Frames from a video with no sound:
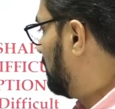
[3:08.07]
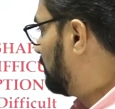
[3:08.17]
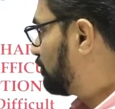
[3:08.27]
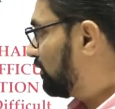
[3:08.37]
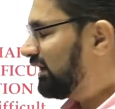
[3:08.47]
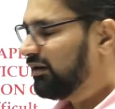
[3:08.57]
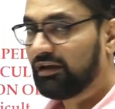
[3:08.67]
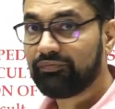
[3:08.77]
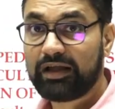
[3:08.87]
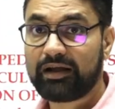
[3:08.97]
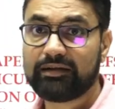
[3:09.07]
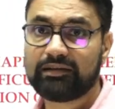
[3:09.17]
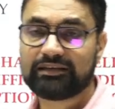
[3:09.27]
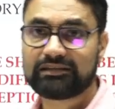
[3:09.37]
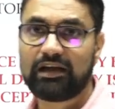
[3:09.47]
So then, if I write
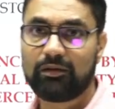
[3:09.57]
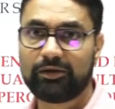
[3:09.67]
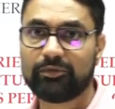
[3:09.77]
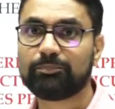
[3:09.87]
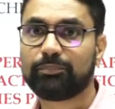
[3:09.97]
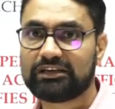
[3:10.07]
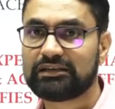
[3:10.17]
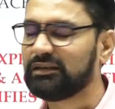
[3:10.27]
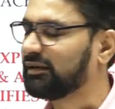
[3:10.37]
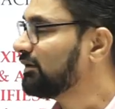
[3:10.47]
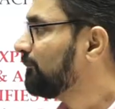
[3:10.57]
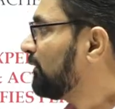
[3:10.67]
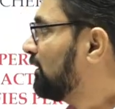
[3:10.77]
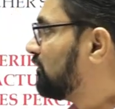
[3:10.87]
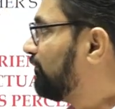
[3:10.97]
the essay, how I will present it.
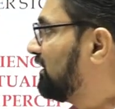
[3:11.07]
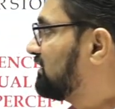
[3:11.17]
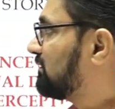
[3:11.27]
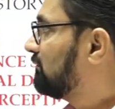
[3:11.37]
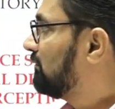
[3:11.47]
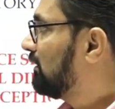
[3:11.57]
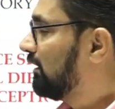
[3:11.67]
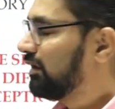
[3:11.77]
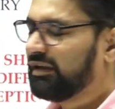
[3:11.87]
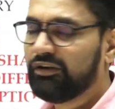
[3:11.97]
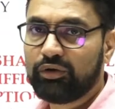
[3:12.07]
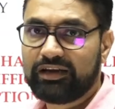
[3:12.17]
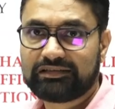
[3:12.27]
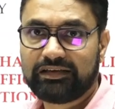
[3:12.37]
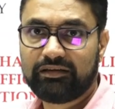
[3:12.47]
So first, in your
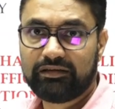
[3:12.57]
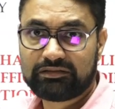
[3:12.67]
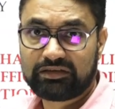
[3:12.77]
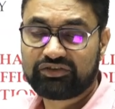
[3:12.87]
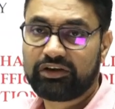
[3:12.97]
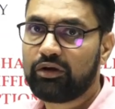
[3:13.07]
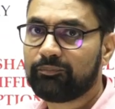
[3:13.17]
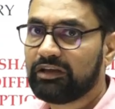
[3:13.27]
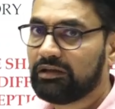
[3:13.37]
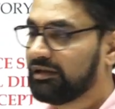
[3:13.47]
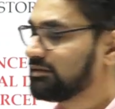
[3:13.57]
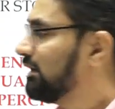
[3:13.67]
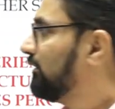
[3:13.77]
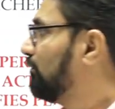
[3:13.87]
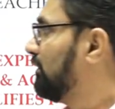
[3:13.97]
essay, in structuring of your
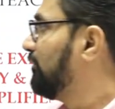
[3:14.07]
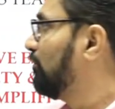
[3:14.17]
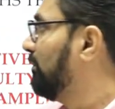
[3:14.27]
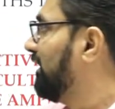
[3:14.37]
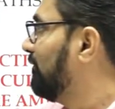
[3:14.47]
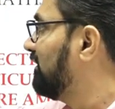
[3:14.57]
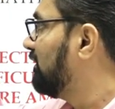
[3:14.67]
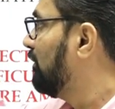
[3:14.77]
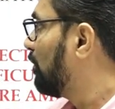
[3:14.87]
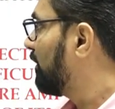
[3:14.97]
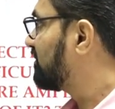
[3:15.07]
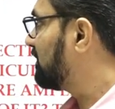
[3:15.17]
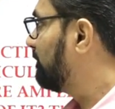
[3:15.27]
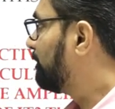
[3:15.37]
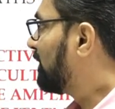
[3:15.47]
essay, you need to begin with
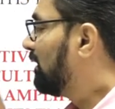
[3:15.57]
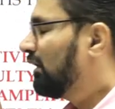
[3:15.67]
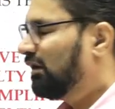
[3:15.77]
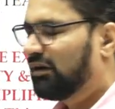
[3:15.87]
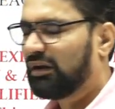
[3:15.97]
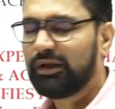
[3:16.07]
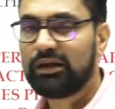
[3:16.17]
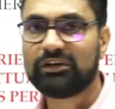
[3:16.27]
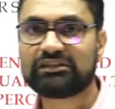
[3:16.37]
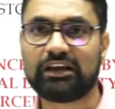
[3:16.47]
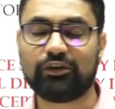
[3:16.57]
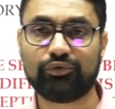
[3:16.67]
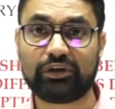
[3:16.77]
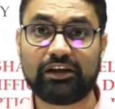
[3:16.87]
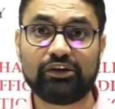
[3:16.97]
introduction. Now I always tell you,
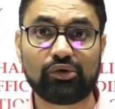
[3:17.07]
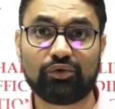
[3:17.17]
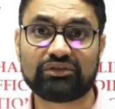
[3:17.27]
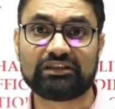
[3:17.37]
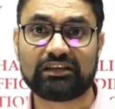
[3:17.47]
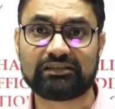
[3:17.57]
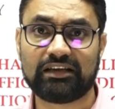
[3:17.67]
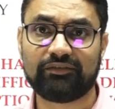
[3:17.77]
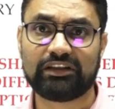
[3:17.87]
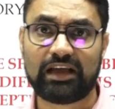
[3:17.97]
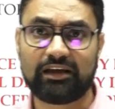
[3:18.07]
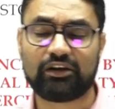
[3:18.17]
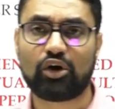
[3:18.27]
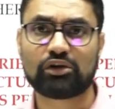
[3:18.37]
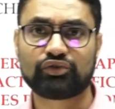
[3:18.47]
you can introduce this essay with
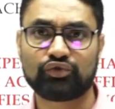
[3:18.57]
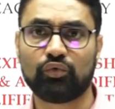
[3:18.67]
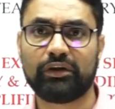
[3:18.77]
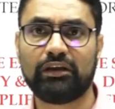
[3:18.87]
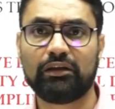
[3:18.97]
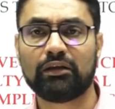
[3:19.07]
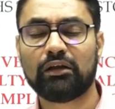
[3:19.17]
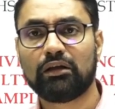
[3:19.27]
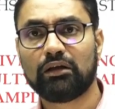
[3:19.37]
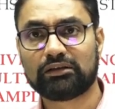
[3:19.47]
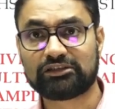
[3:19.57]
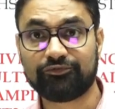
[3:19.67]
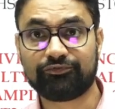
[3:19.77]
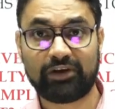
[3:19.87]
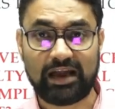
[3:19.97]
anecdote, story, some
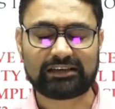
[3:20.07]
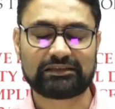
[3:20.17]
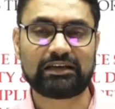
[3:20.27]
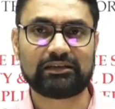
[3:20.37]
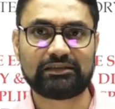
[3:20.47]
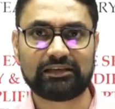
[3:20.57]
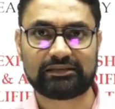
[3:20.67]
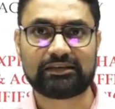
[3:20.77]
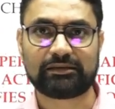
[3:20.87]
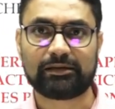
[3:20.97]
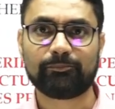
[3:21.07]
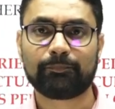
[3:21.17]
facts, statistic, etc.